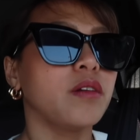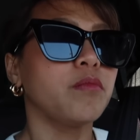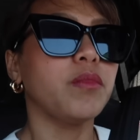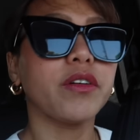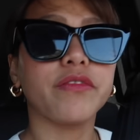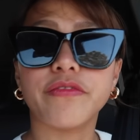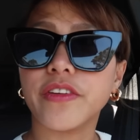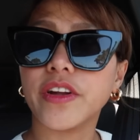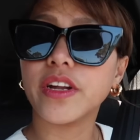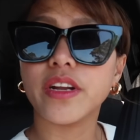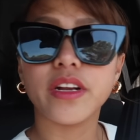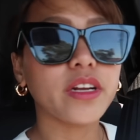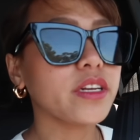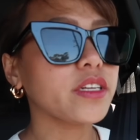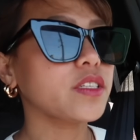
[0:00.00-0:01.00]
But
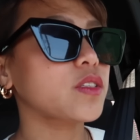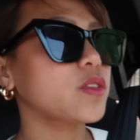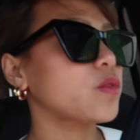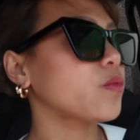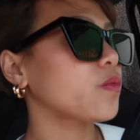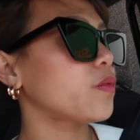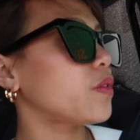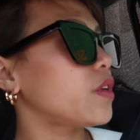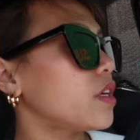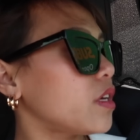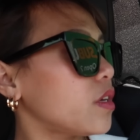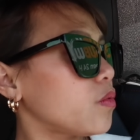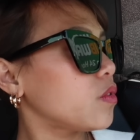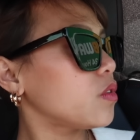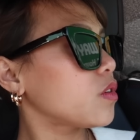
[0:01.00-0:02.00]
first,
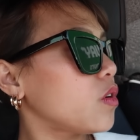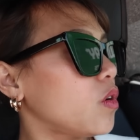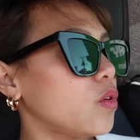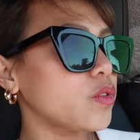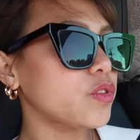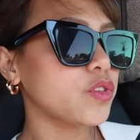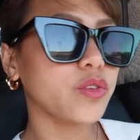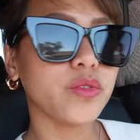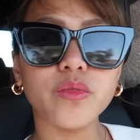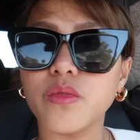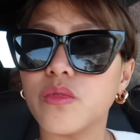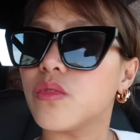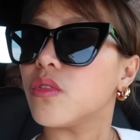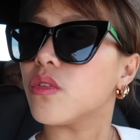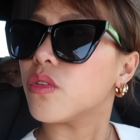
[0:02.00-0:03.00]
we will go
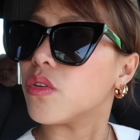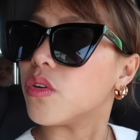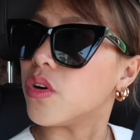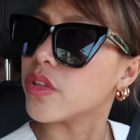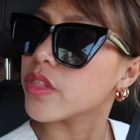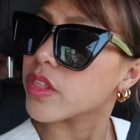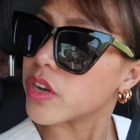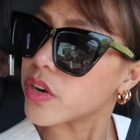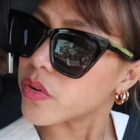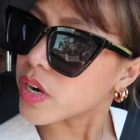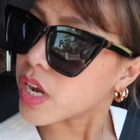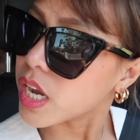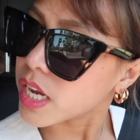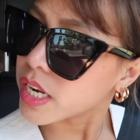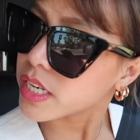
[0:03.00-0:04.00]
to On The
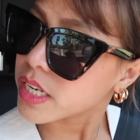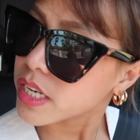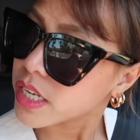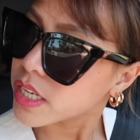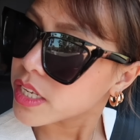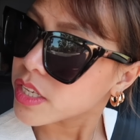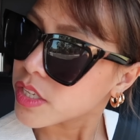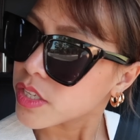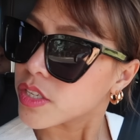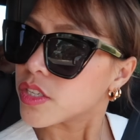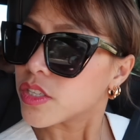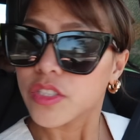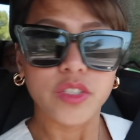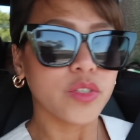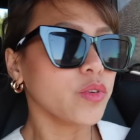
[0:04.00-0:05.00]
Run
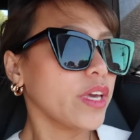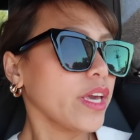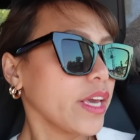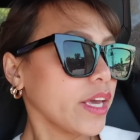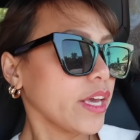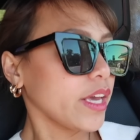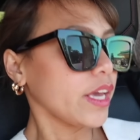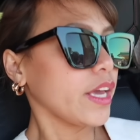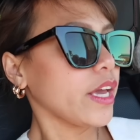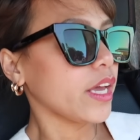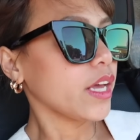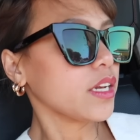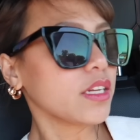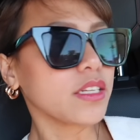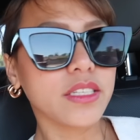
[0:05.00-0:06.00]
to
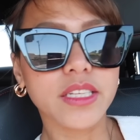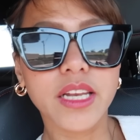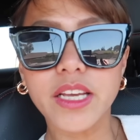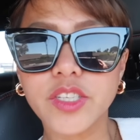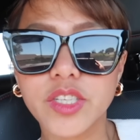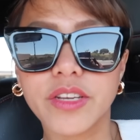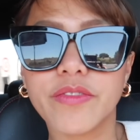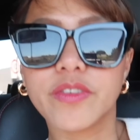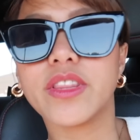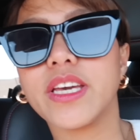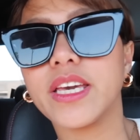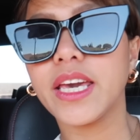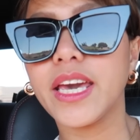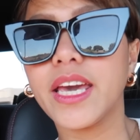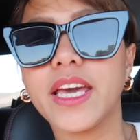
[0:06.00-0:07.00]
get slushy for the
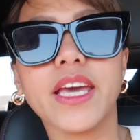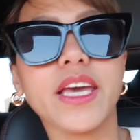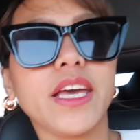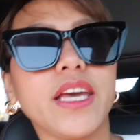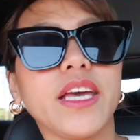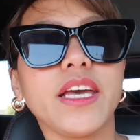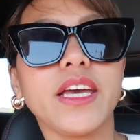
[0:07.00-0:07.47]
kids.